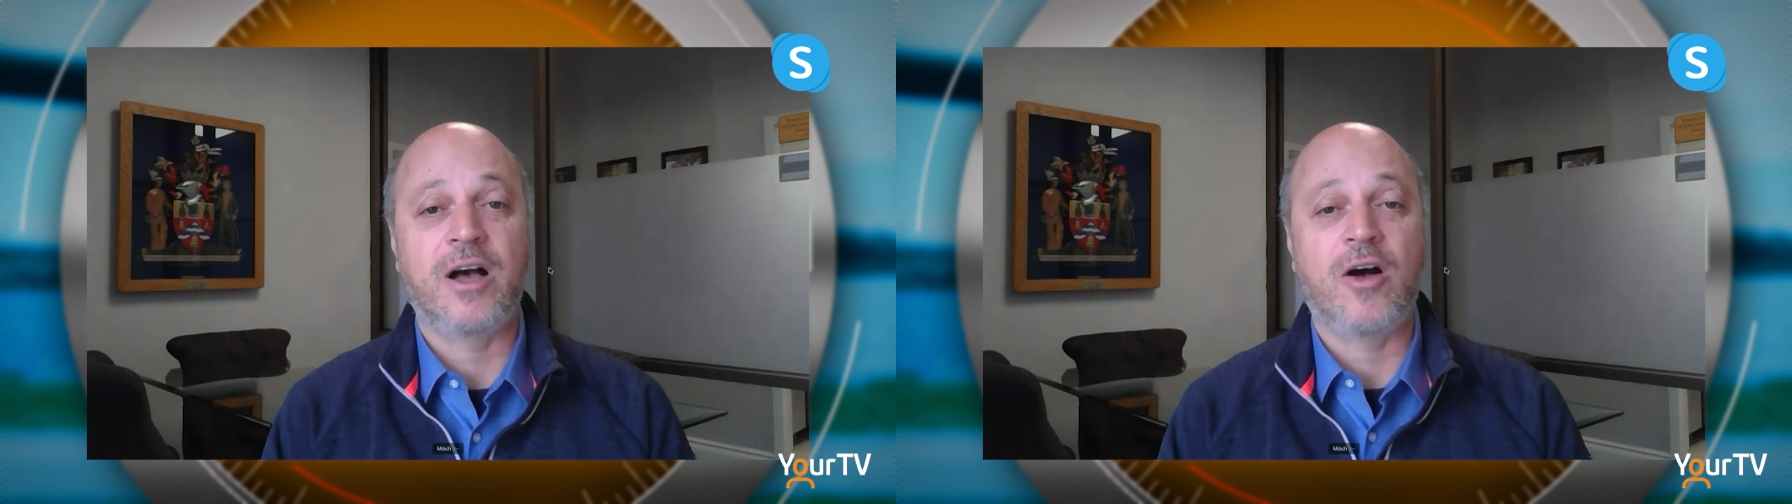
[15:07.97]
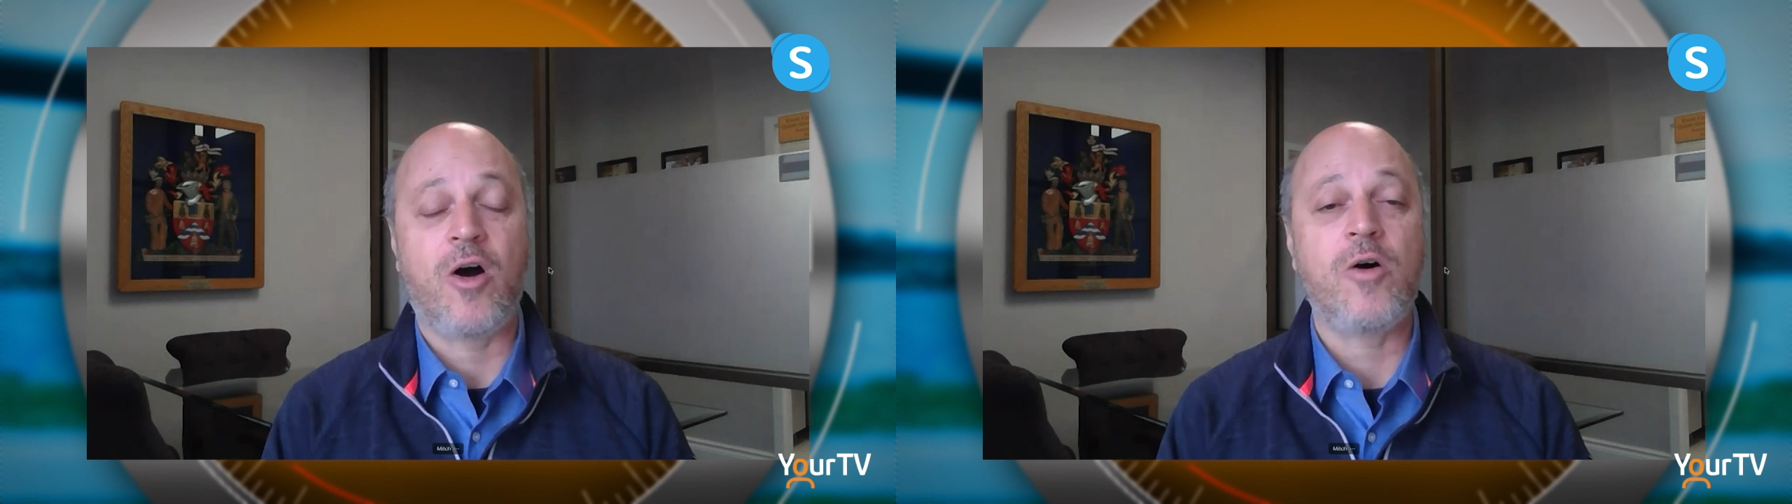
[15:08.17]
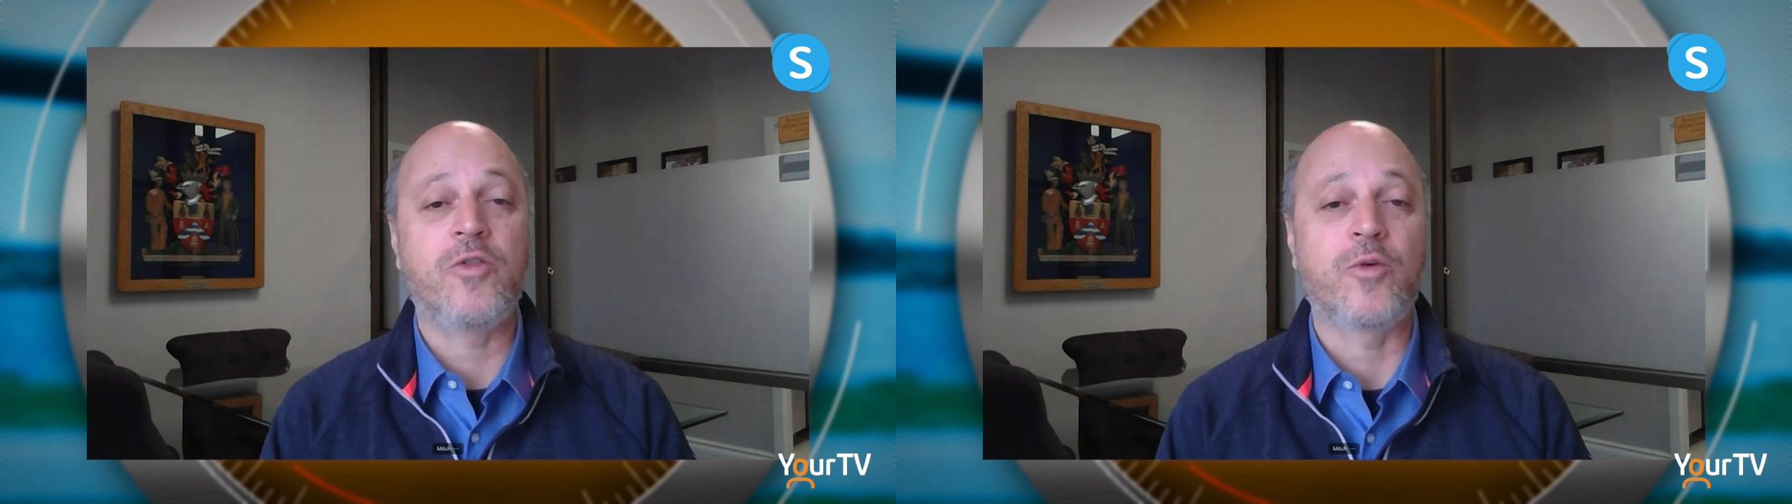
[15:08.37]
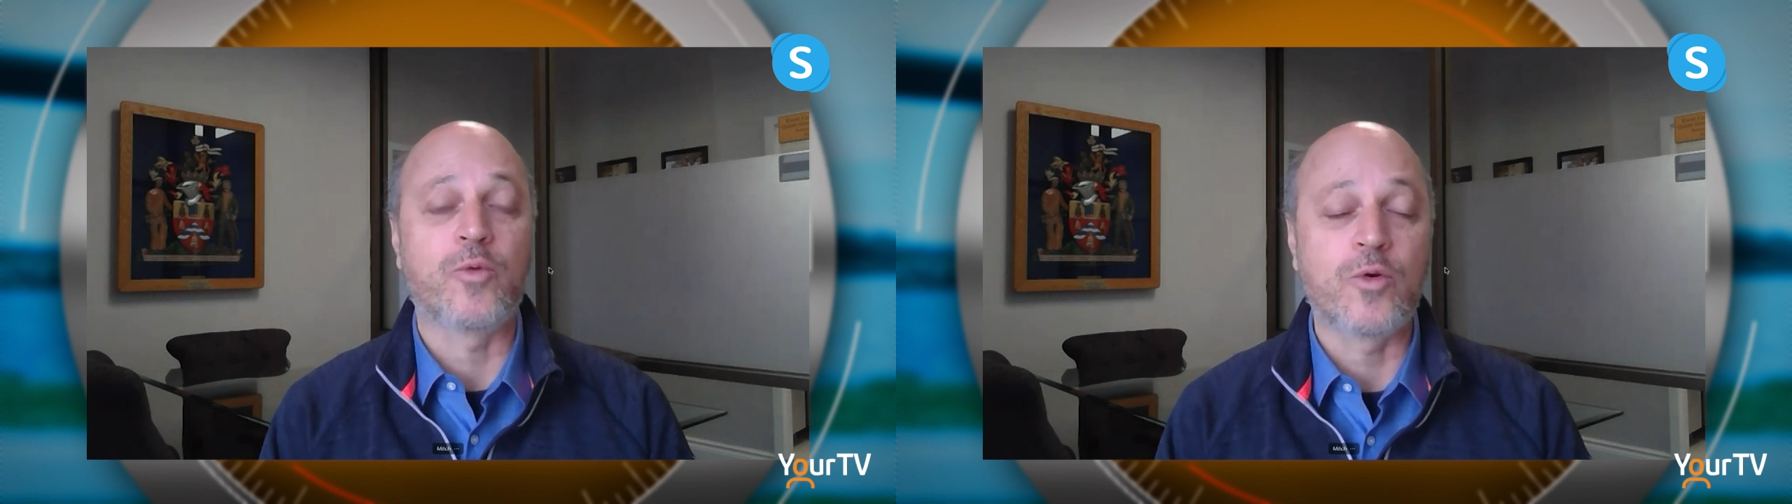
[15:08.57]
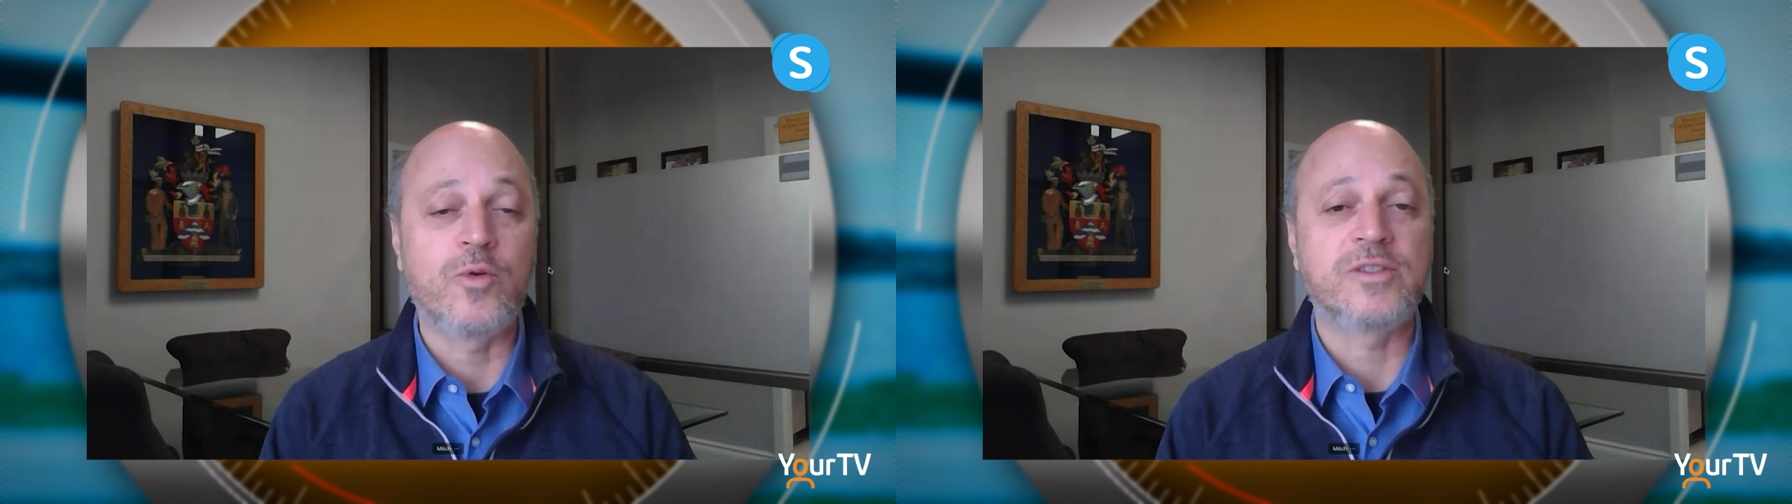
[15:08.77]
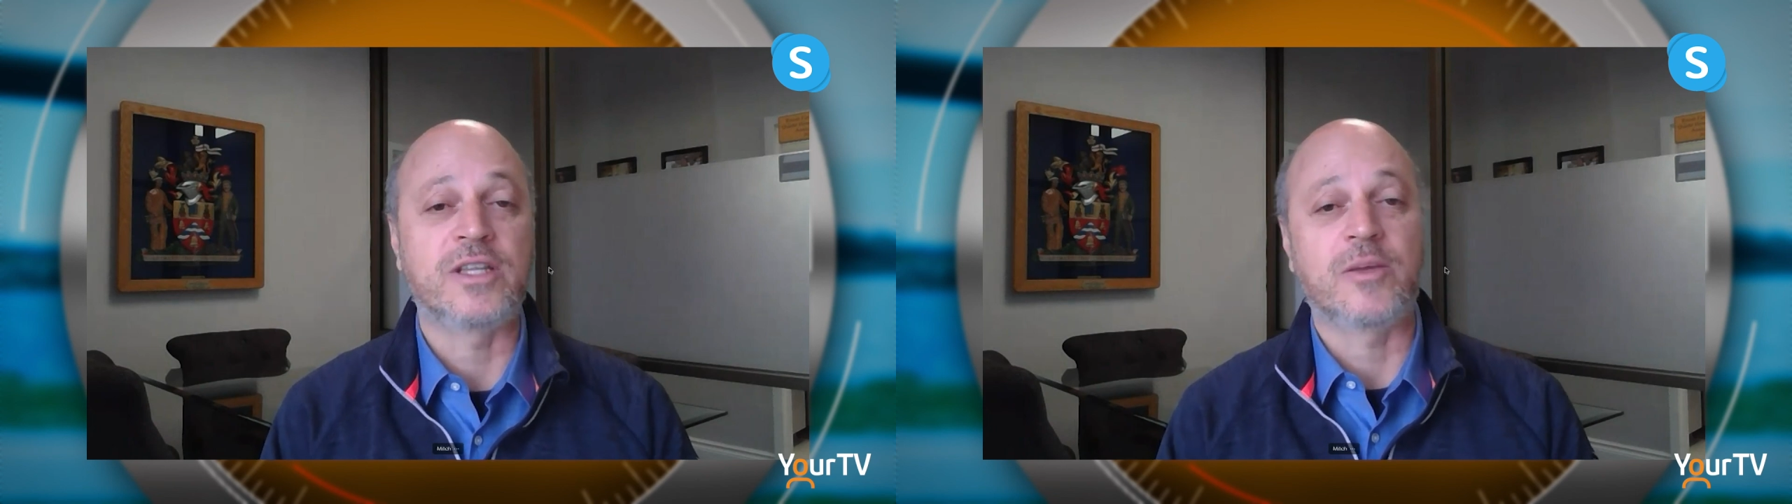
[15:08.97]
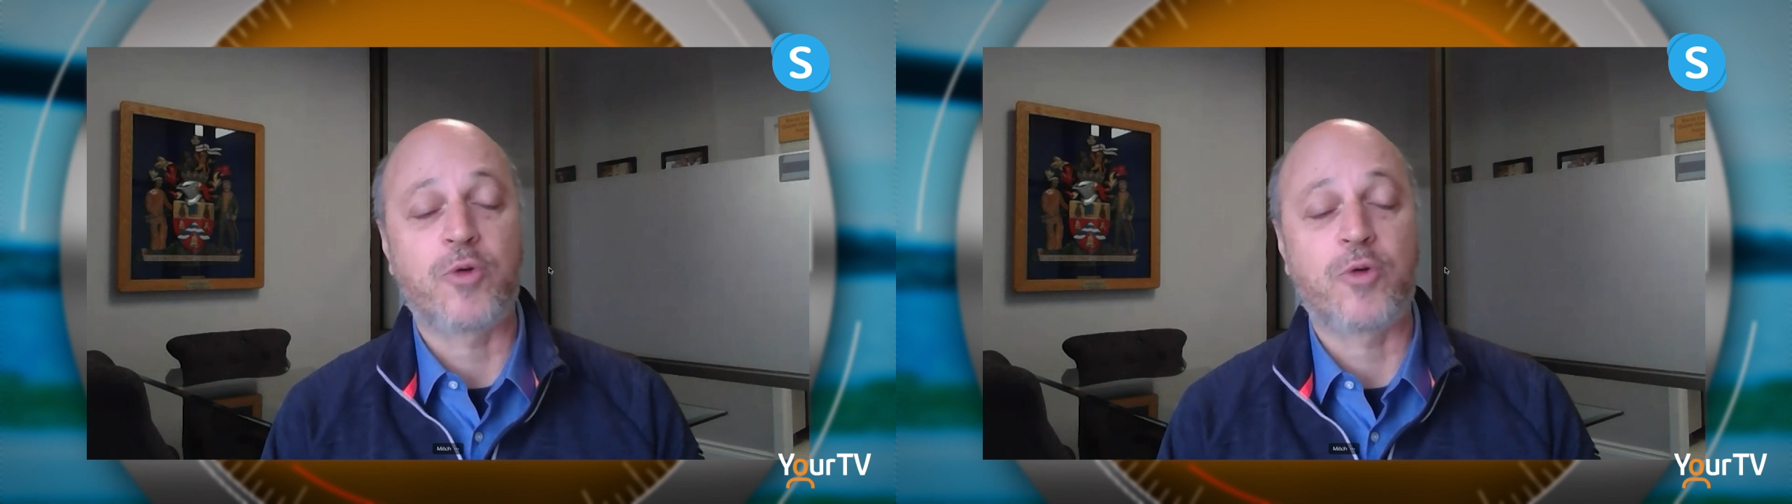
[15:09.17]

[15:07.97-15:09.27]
all the rules that the